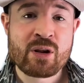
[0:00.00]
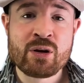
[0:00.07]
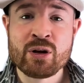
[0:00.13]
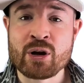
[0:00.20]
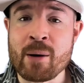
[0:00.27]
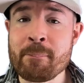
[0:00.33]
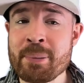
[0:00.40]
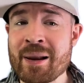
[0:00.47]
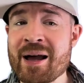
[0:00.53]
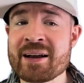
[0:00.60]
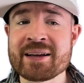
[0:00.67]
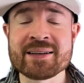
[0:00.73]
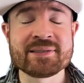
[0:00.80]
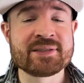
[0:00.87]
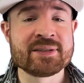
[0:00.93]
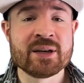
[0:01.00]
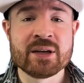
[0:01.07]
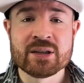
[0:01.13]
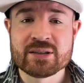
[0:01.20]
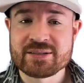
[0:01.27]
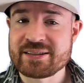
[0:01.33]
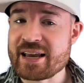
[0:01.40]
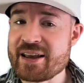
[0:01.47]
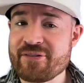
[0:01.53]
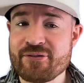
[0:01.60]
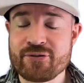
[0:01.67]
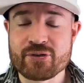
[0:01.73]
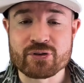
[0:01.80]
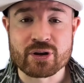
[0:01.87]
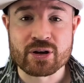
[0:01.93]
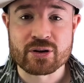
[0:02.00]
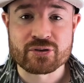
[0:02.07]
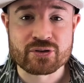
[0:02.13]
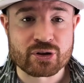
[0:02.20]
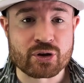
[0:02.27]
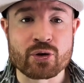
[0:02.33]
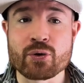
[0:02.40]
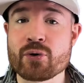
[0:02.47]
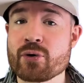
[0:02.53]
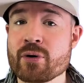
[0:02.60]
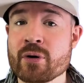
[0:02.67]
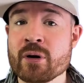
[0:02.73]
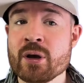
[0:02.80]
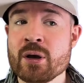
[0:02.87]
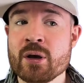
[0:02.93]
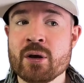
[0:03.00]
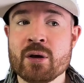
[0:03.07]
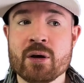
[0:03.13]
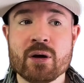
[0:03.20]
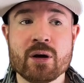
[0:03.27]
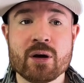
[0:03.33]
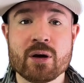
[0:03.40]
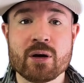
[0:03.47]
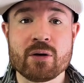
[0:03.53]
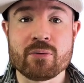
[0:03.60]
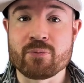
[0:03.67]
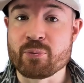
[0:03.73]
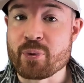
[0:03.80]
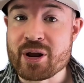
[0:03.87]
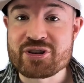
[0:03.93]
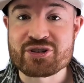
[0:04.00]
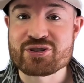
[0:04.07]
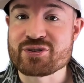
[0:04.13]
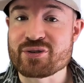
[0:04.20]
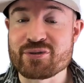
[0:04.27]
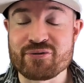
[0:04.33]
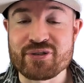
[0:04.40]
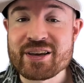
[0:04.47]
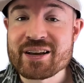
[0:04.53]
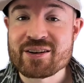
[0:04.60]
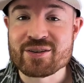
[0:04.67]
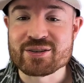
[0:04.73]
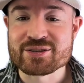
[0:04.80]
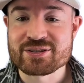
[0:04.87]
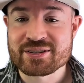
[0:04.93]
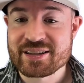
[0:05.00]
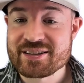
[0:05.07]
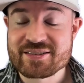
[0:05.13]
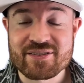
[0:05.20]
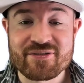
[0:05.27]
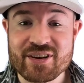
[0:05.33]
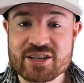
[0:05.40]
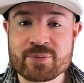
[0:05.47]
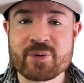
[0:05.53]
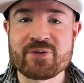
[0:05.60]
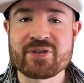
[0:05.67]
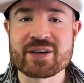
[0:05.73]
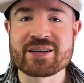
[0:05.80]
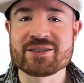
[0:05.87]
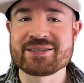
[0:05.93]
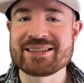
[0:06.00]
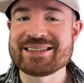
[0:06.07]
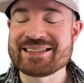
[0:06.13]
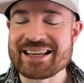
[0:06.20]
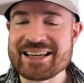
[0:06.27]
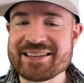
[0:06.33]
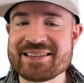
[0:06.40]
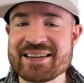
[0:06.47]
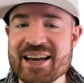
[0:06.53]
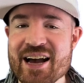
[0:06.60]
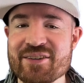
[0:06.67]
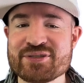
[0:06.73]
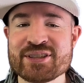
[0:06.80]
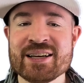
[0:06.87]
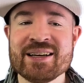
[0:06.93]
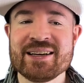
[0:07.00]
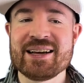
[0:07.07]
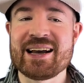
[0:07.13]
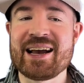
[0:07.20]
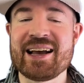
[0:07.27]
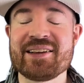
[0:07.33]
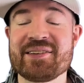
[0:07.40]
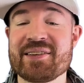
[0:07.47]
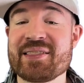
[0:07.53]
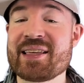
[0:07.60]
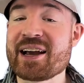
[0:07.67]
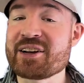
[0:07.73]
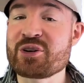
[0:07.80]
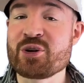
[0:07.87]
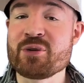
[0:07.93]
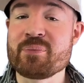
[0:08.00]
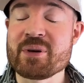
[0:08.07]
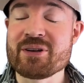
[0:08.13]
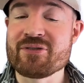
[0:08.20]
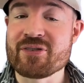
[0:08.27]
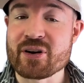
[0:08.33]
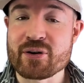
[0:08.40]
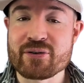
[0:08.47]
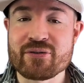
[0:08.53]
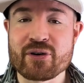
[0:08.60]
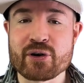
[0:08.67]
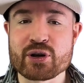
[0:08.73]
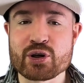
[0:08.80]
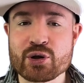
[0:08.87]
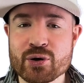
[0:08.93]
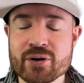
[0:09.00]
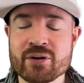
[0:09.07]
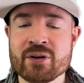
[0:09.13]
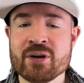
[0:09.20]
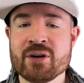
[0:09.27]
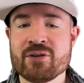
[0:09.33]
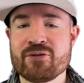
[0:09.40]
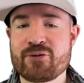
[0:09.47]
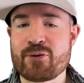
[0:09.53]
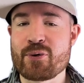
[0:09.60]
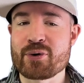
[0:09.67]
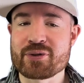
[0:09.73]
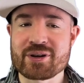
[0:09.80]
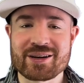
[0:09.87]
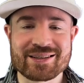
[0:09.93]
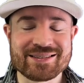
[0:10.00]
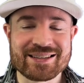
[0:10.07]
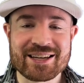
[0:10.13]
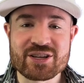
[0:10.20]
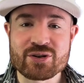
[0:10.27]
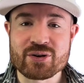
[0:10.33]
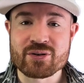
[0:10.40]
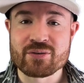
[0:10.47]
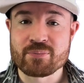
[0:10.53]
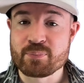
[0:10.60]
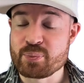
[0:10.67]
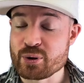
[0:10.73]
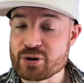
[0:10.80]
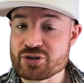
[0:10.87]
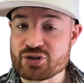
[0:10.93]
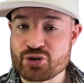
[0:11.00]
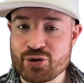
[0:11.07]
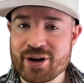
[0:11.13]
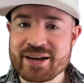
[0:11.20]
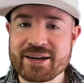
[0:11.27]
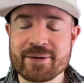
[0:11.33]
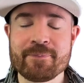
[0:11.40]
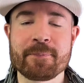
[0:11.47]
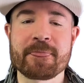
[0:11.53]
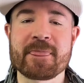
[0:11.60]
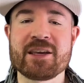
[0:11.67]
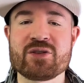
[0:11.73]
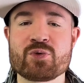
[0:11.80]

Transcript: compliant, safe, secure, registered vehicles, these investment vehicles, these ETFs. And that could be very, very good for the continued bullish trend in